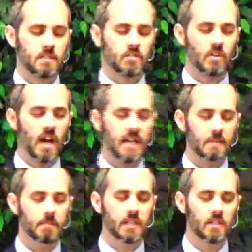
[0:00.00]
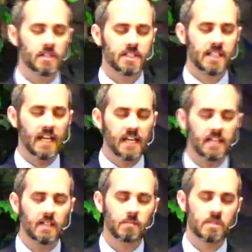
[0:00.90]
to try to build
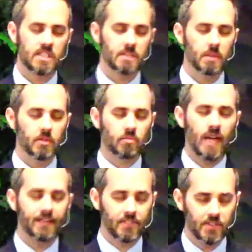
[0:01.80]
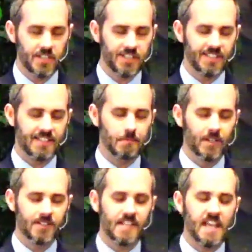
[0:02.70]
kingdoms, to build refuges, to
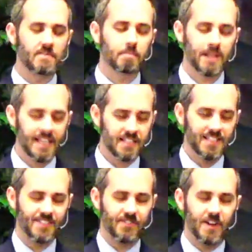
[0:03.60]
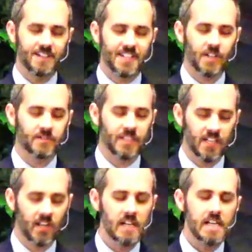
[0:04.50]
build safe places for ourselves
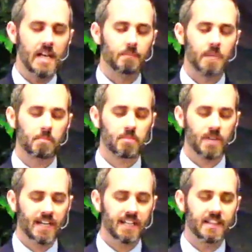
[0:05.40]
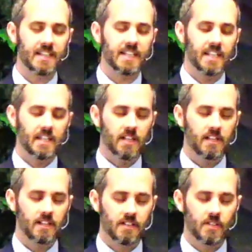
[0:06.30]
here. But I pray that
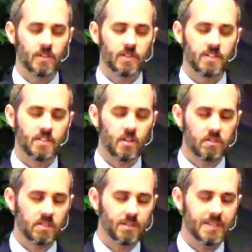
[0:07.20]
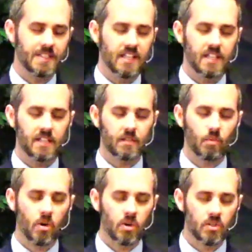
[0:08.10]
your, the songs that we sing and the
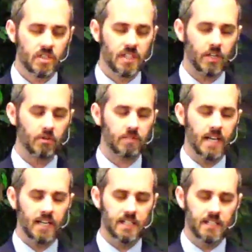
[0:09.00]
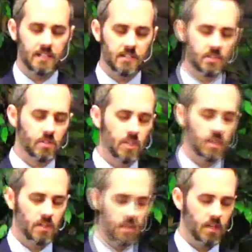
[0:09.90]
words that are read and the,
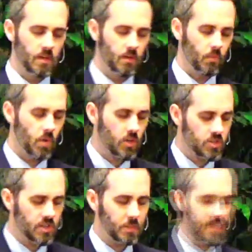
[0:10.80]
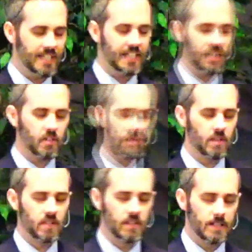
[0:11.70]
the words that we hear